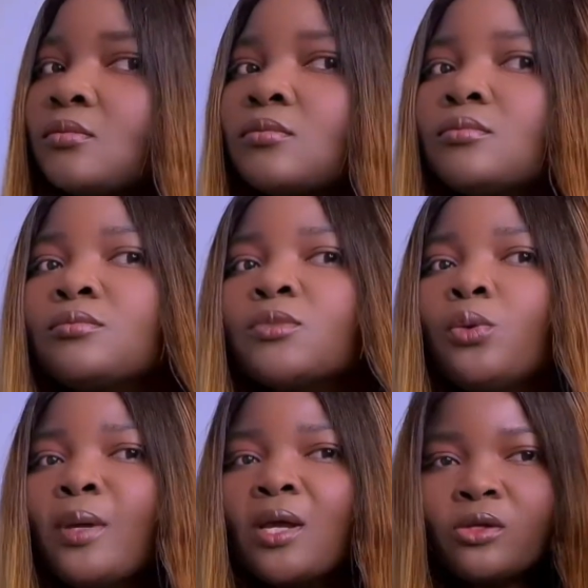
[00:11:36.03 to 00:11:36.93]
We are not
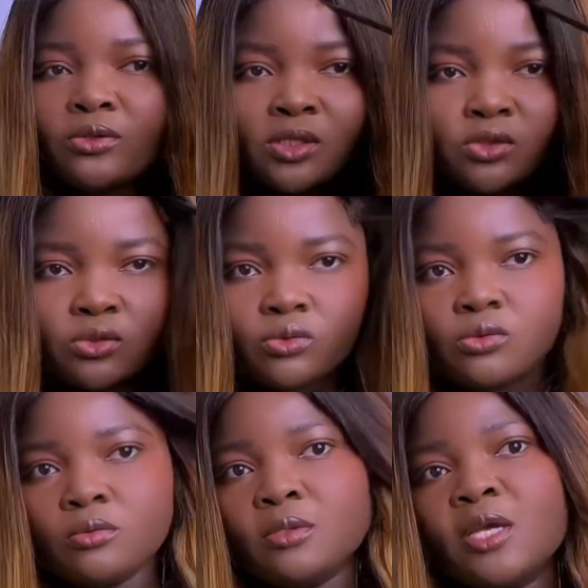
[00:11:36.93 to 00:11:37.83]
doing 2
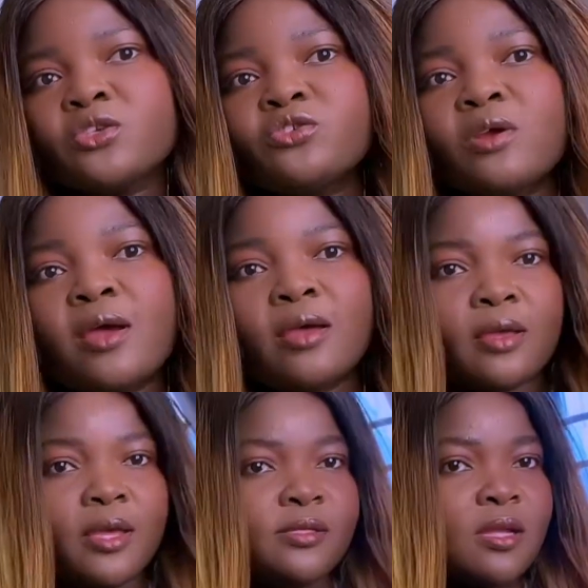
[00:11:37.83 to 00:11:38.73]
extra
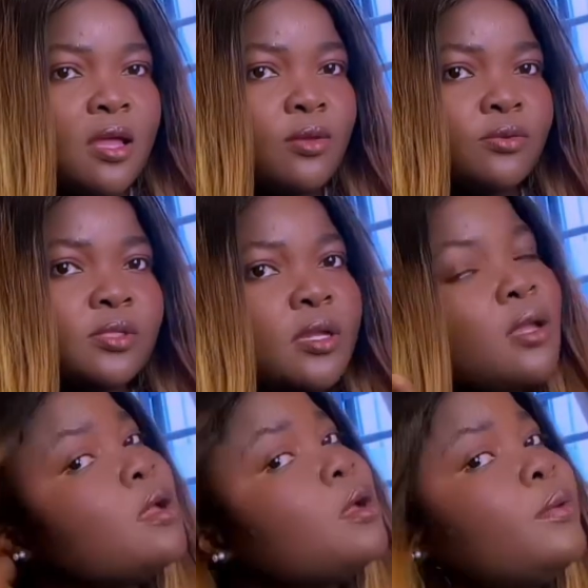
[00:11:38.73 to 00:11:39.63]
hairstyles. We
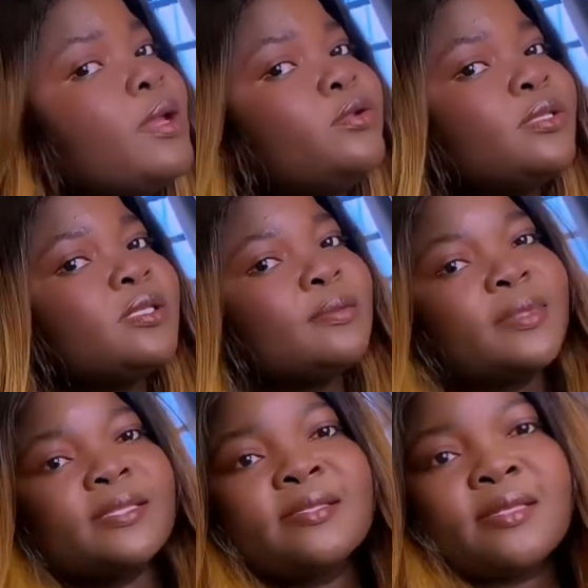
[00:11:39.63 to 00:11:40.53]
are doing something
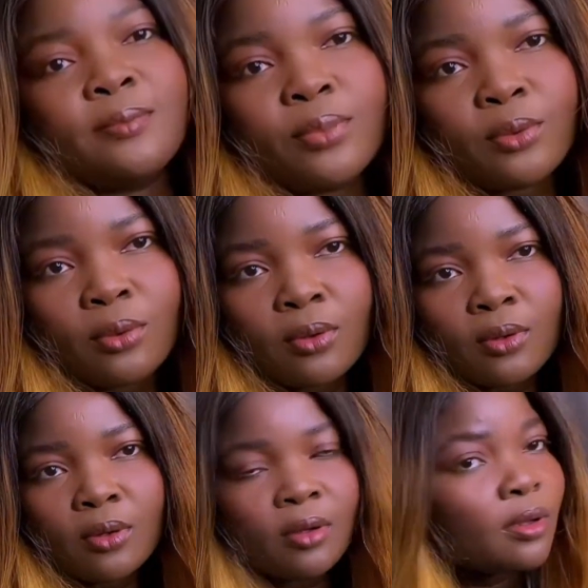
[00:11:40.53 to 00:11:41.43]
simple.
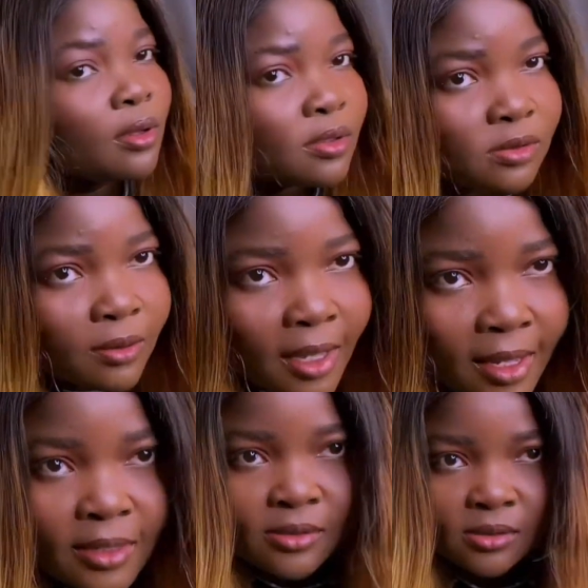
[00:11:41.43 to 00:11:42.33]
So
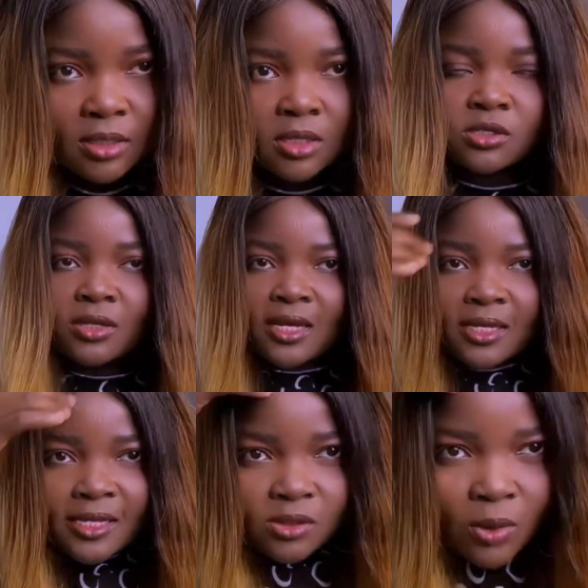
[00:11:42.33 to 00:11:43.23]
guys, so let's go
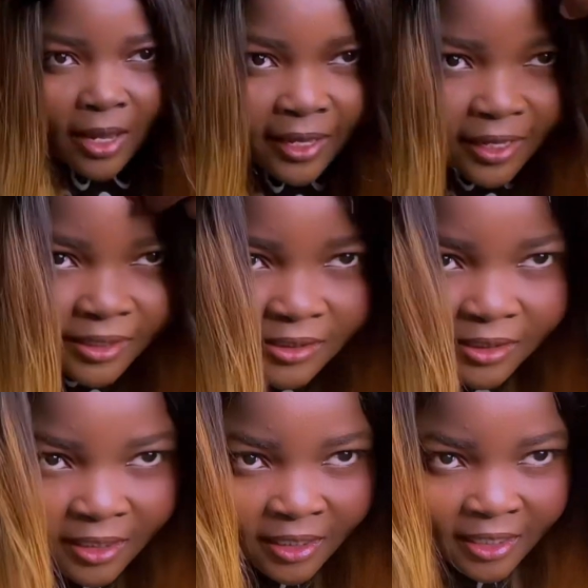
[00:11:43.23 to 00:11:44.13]
ahead
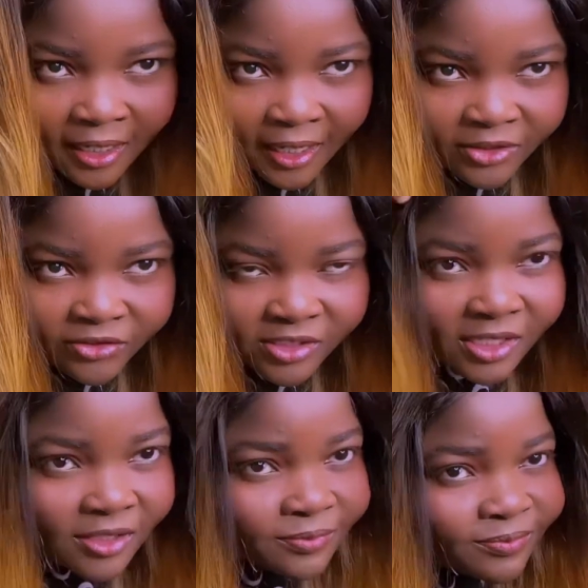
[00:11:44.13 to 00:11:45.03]
and see.
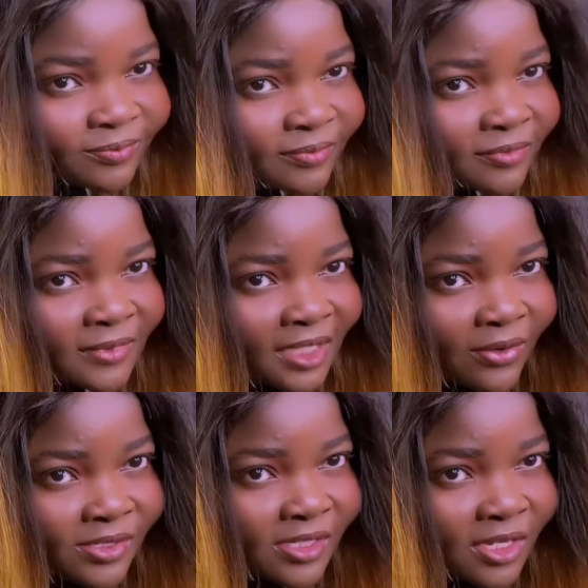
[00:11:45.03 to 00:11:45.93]
Now you
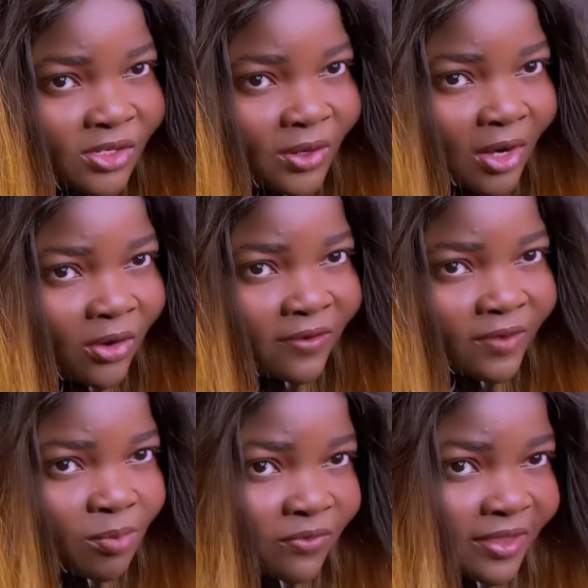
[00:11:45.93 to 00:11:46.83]
see, you cannot even move
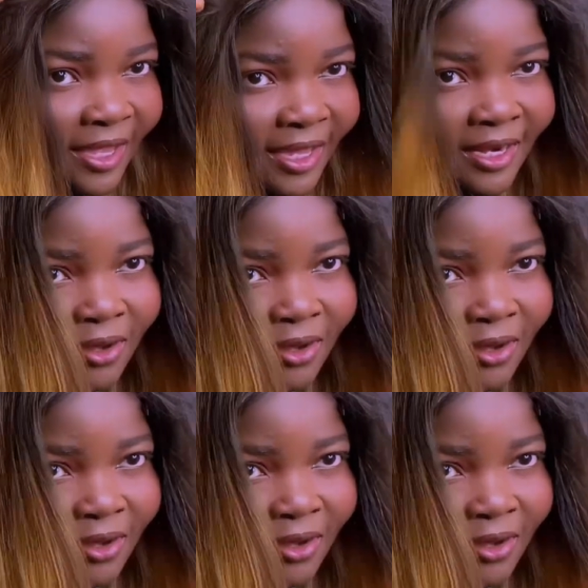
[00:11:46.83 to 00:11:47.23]
the hair now.